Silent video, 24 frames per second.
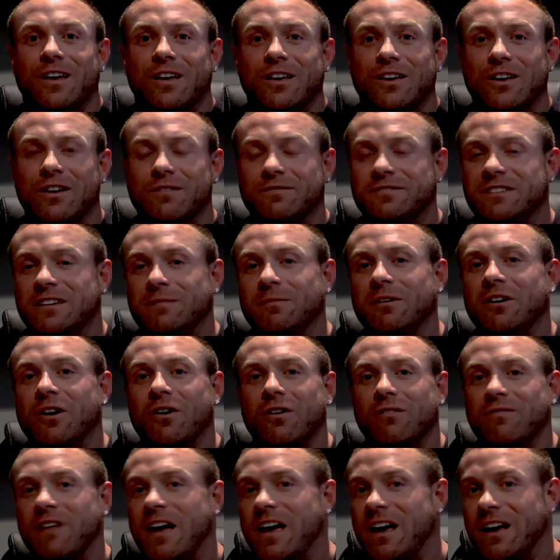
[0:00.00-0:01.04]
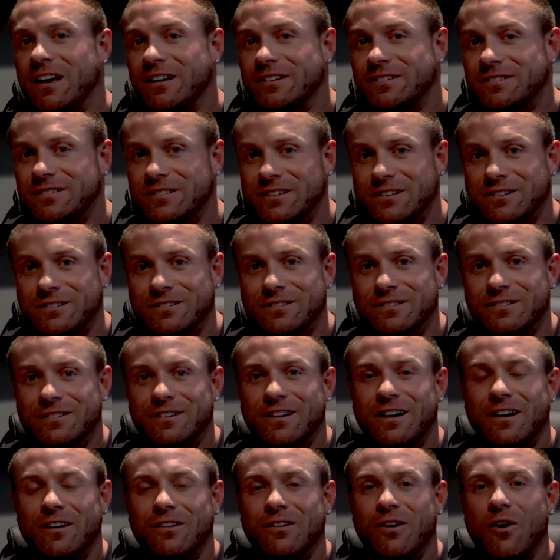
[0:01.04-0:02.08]
you've seen me go to Vegas
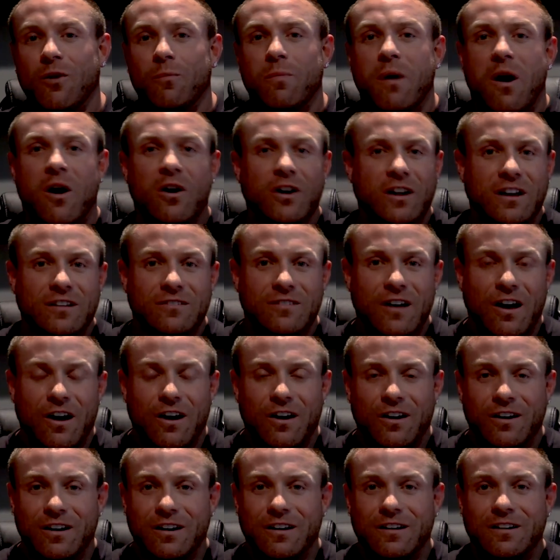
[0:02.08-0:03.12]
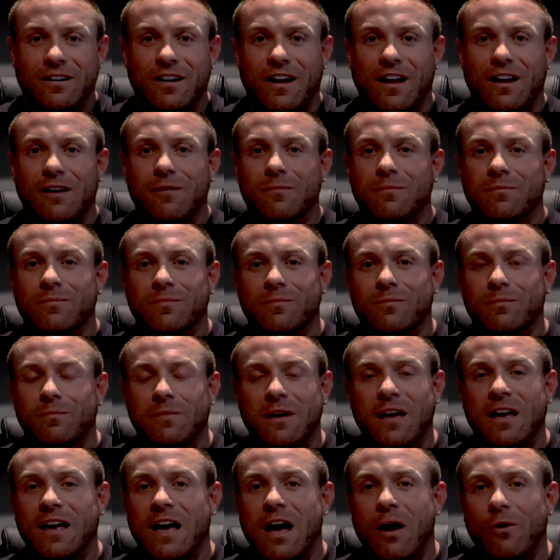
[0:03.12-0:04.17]
and go party a ton and
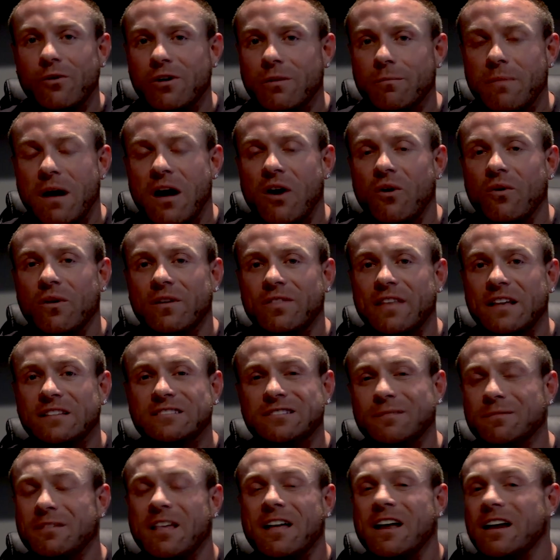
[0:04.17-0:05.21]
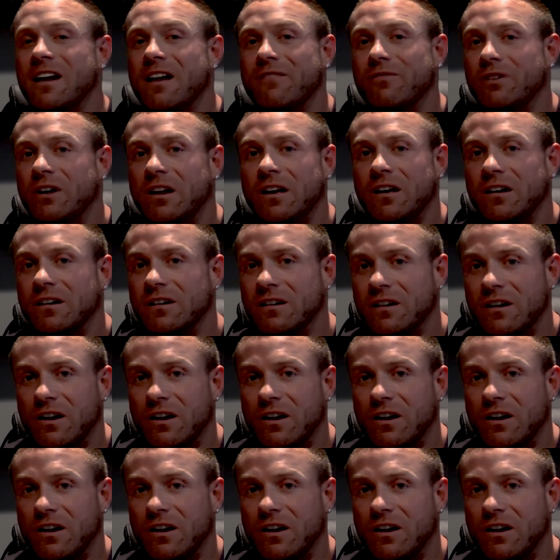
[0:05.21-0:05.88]
being out and about. And that's something I never did.